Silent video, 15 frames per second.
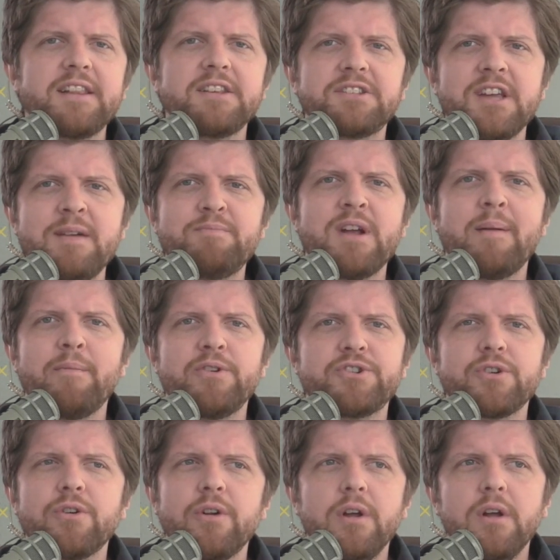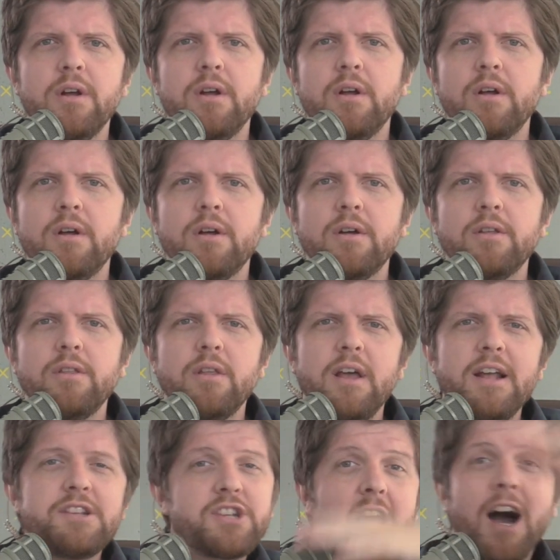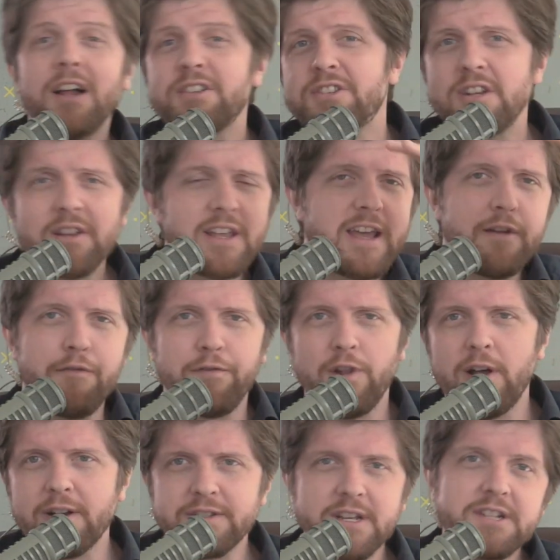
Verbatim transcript: at the same temperature it's constantly in flux.